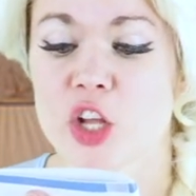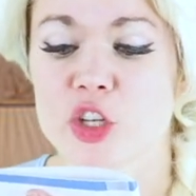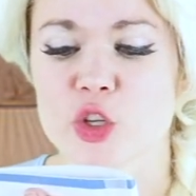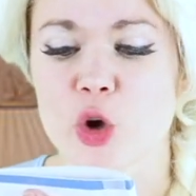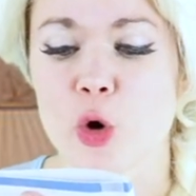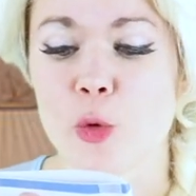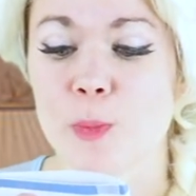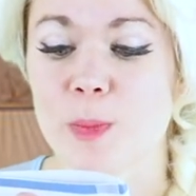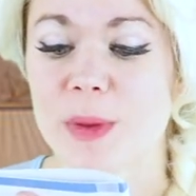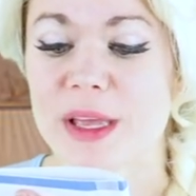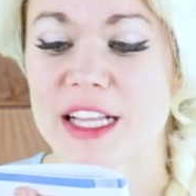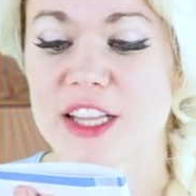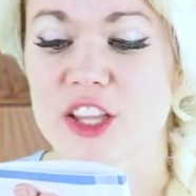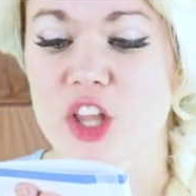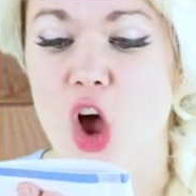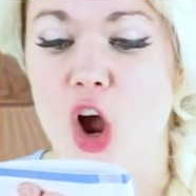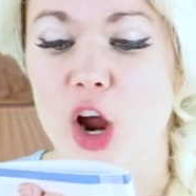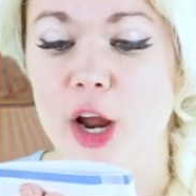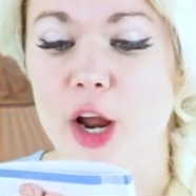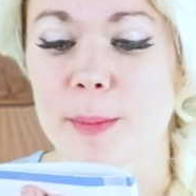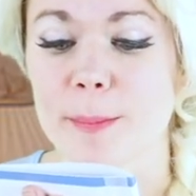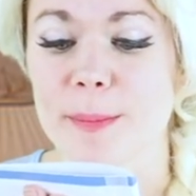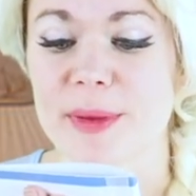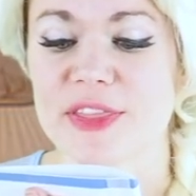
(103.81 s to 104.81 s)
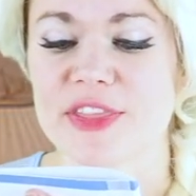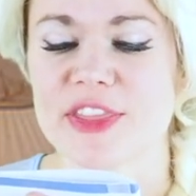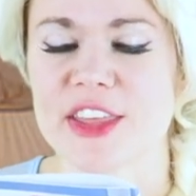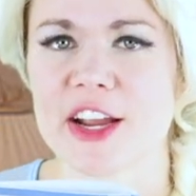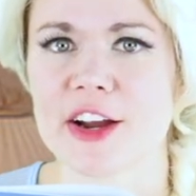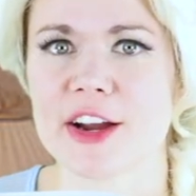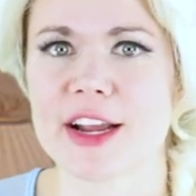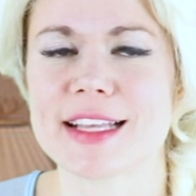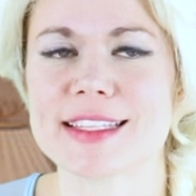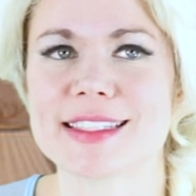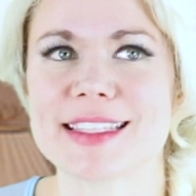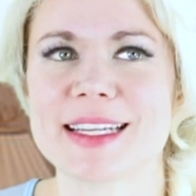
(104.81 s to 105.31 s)
Don't be alarmed, but
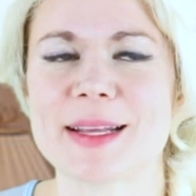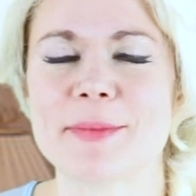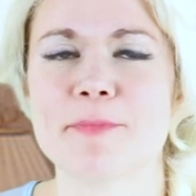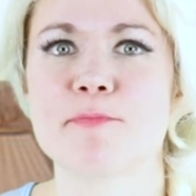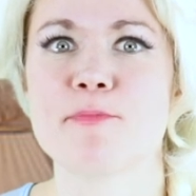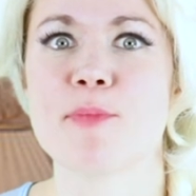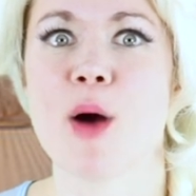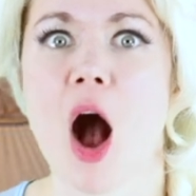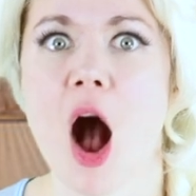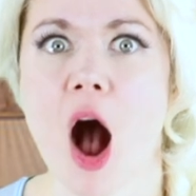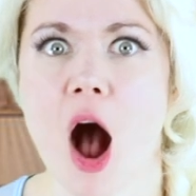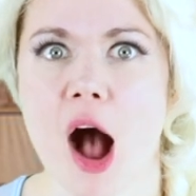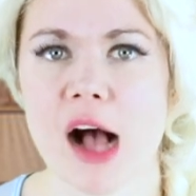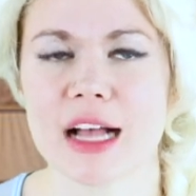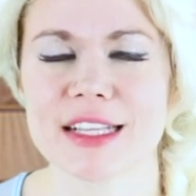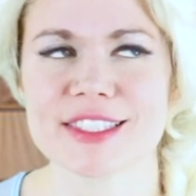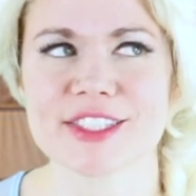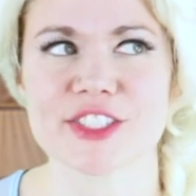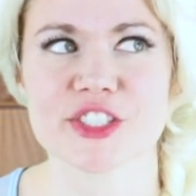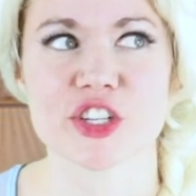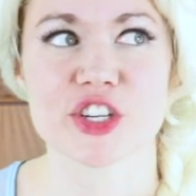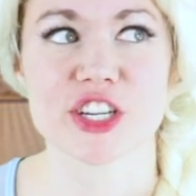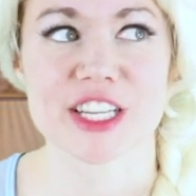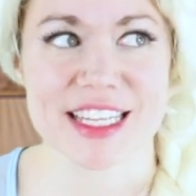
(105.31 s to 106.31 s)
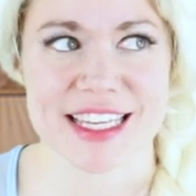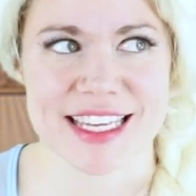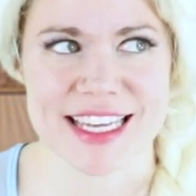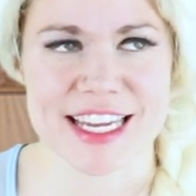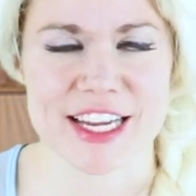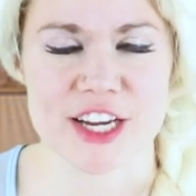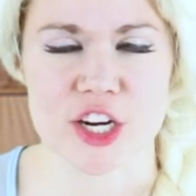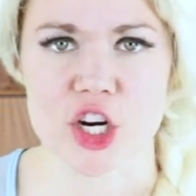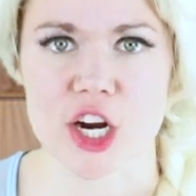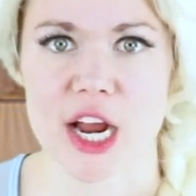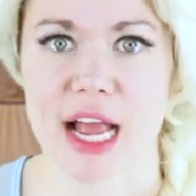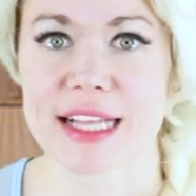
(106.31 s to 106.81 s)
there is an imposter
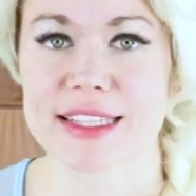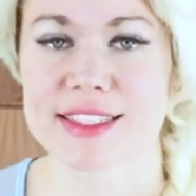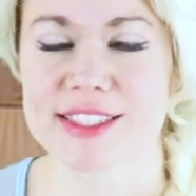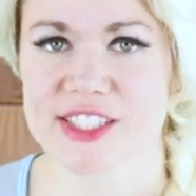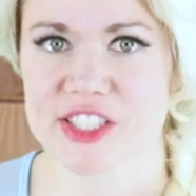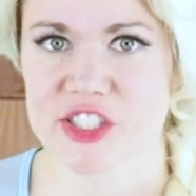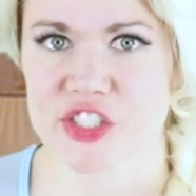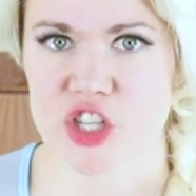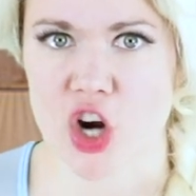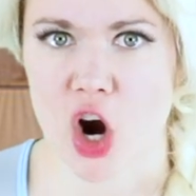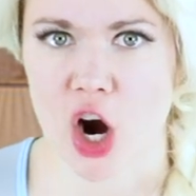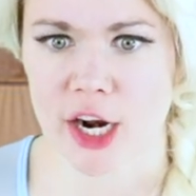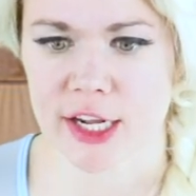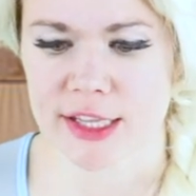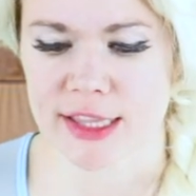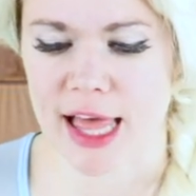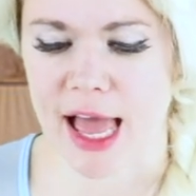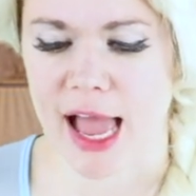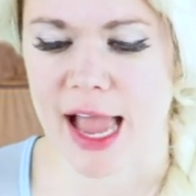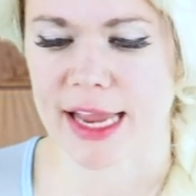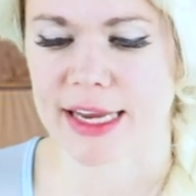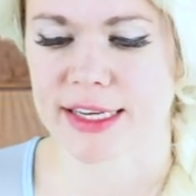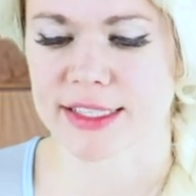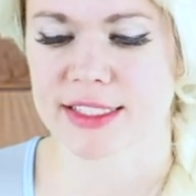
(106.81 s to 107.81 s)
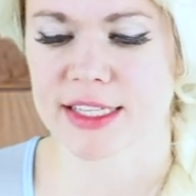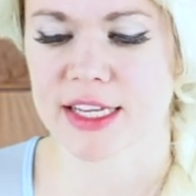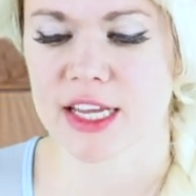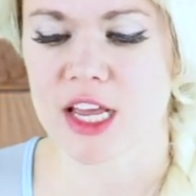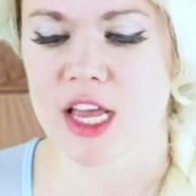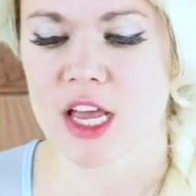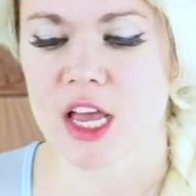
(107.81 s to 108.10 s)
here at Starlight.